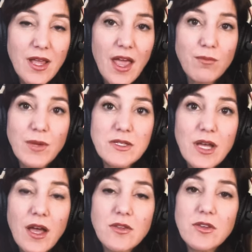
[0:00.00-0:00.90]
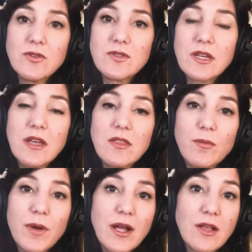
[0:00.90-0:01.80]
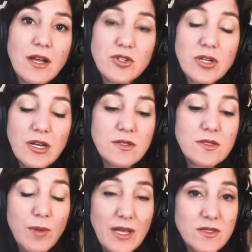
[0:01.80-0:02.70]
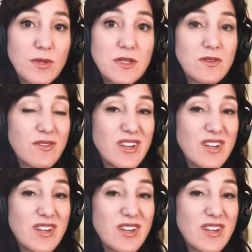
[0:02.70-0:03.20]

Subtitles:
that can be done using either biologic specimens.